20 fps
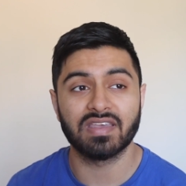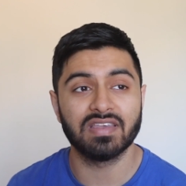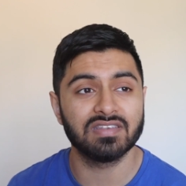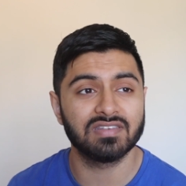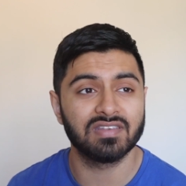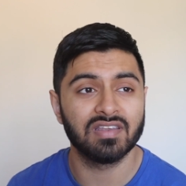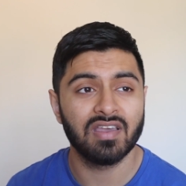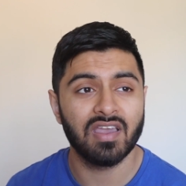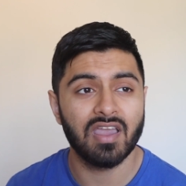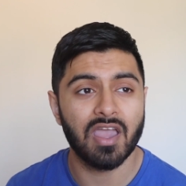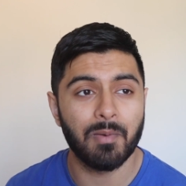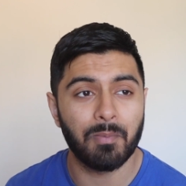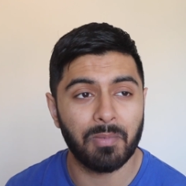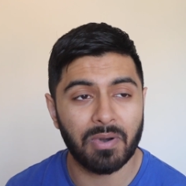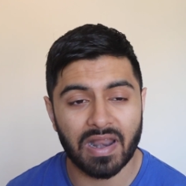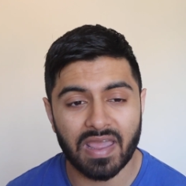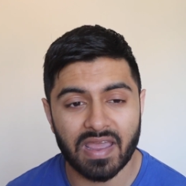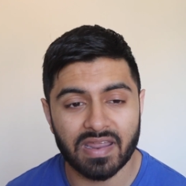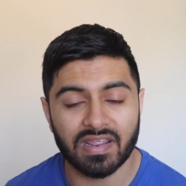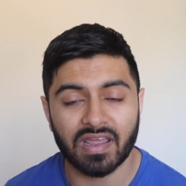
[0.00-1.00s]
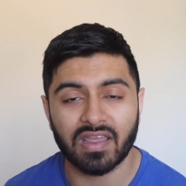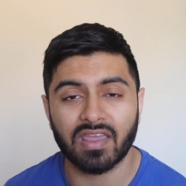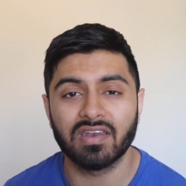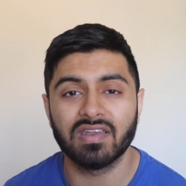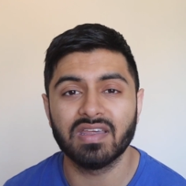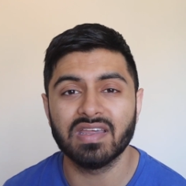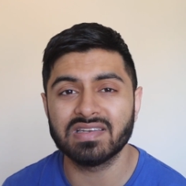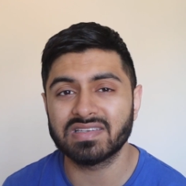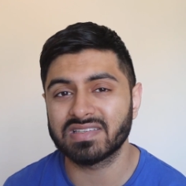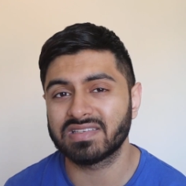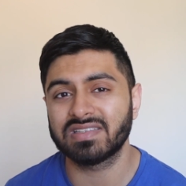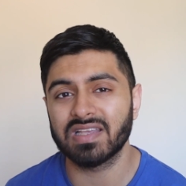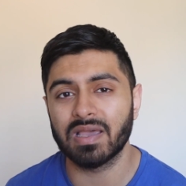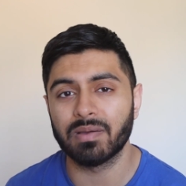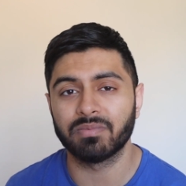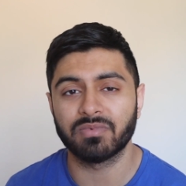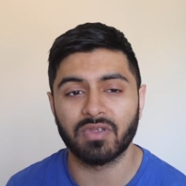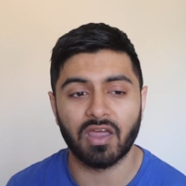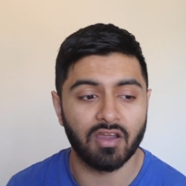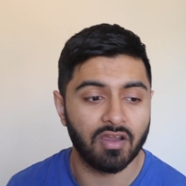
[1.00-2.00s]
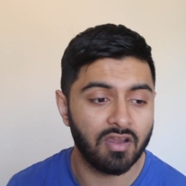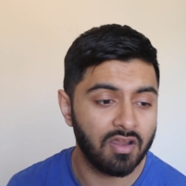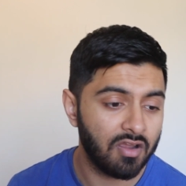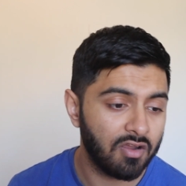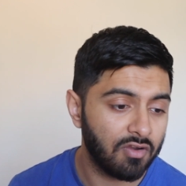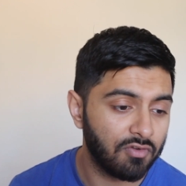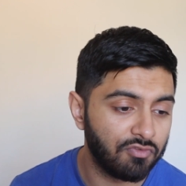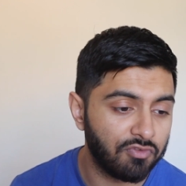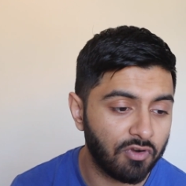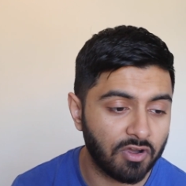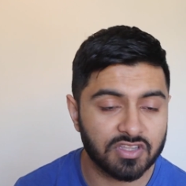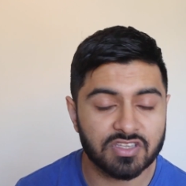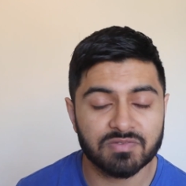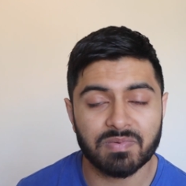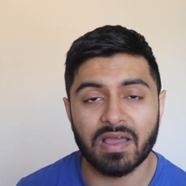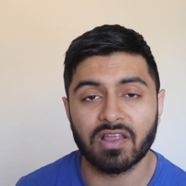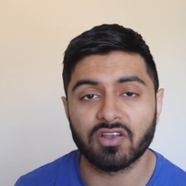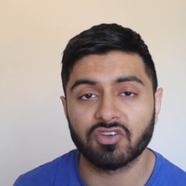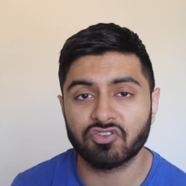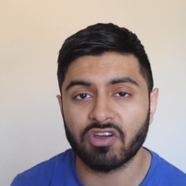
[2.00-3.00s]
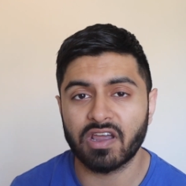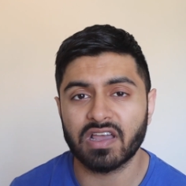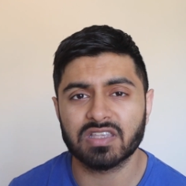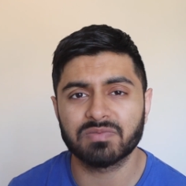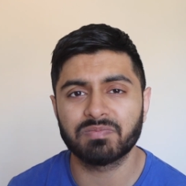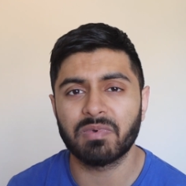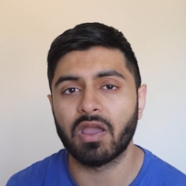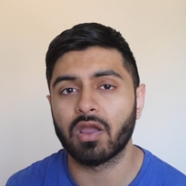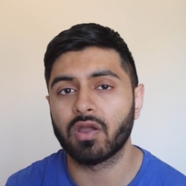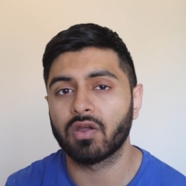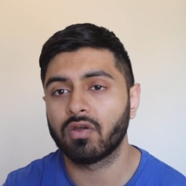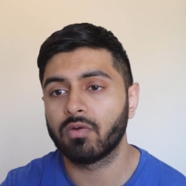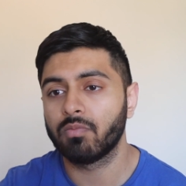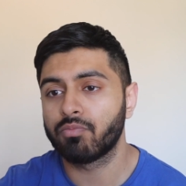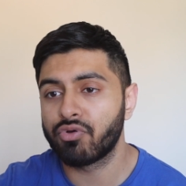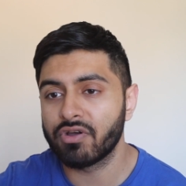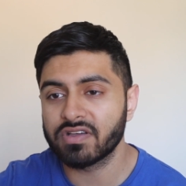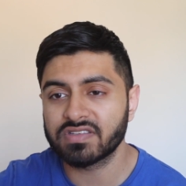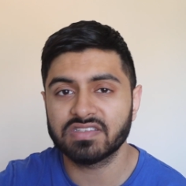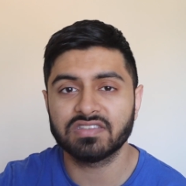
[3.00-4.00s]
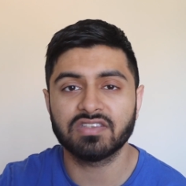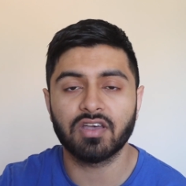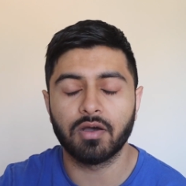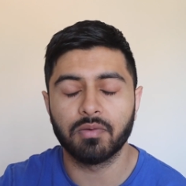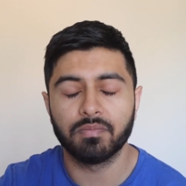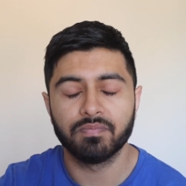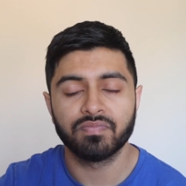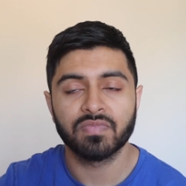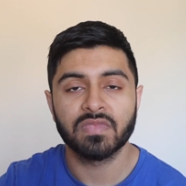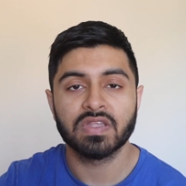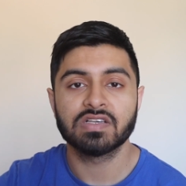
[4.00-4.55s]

He's a player that can intercept, that runs back, tracks back, presses up.